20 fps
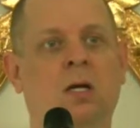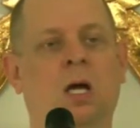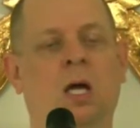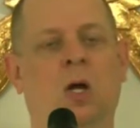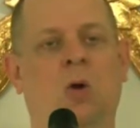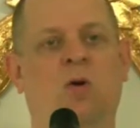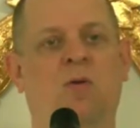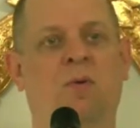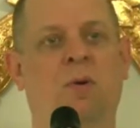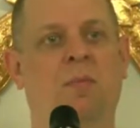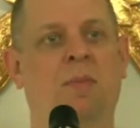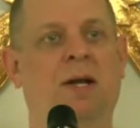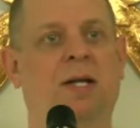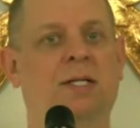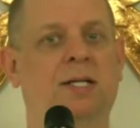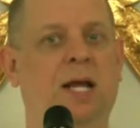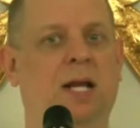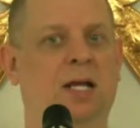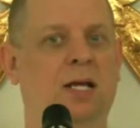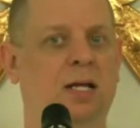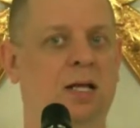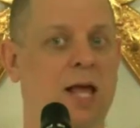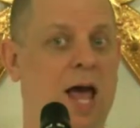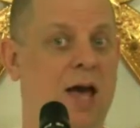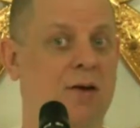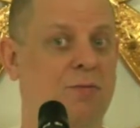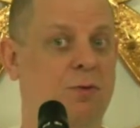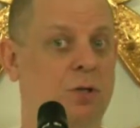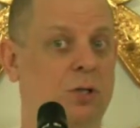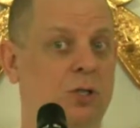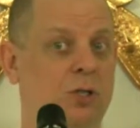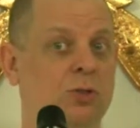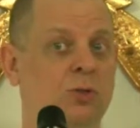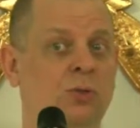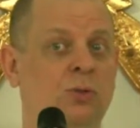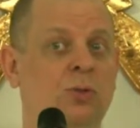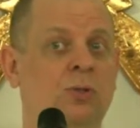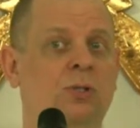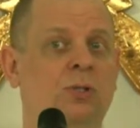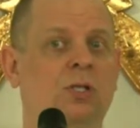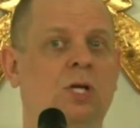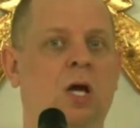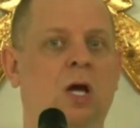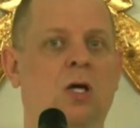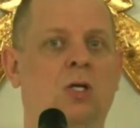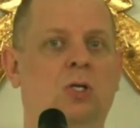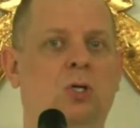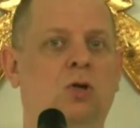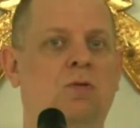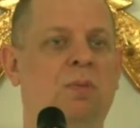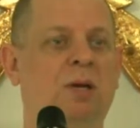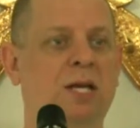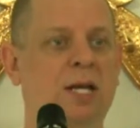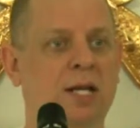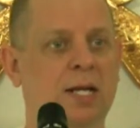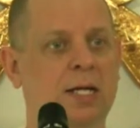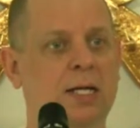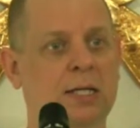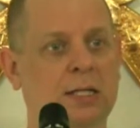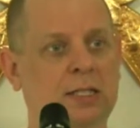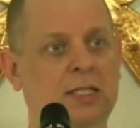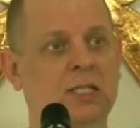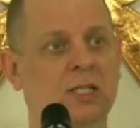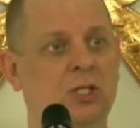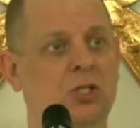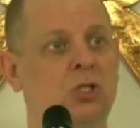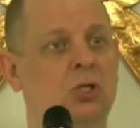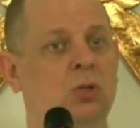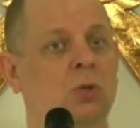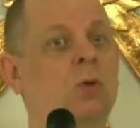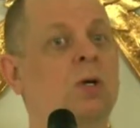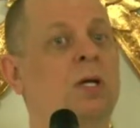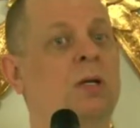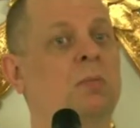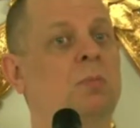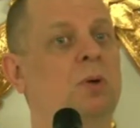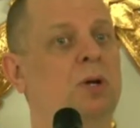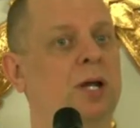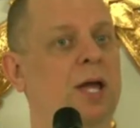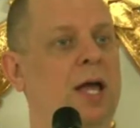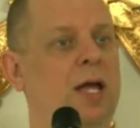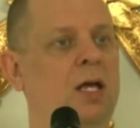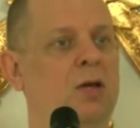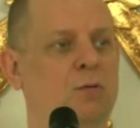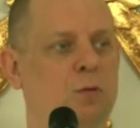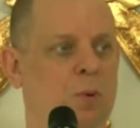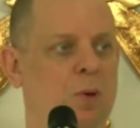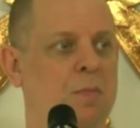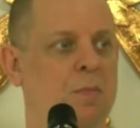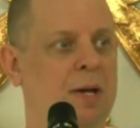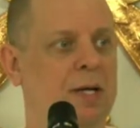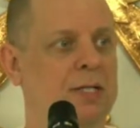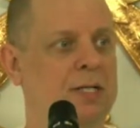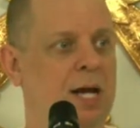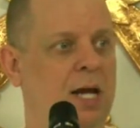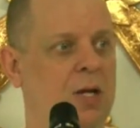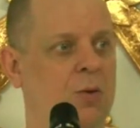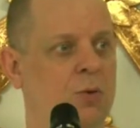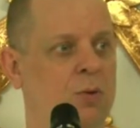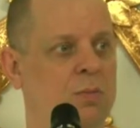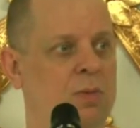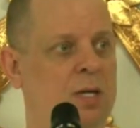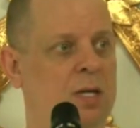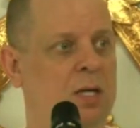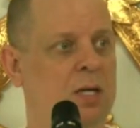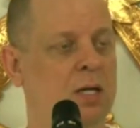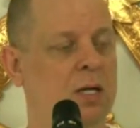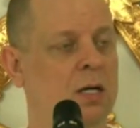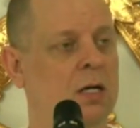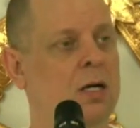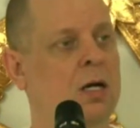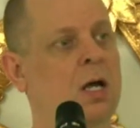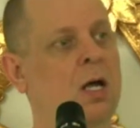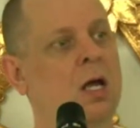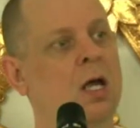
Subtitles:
we've been meditating in the afternoons. So you've been getting at least 2 in per day if you've been meditating with me here.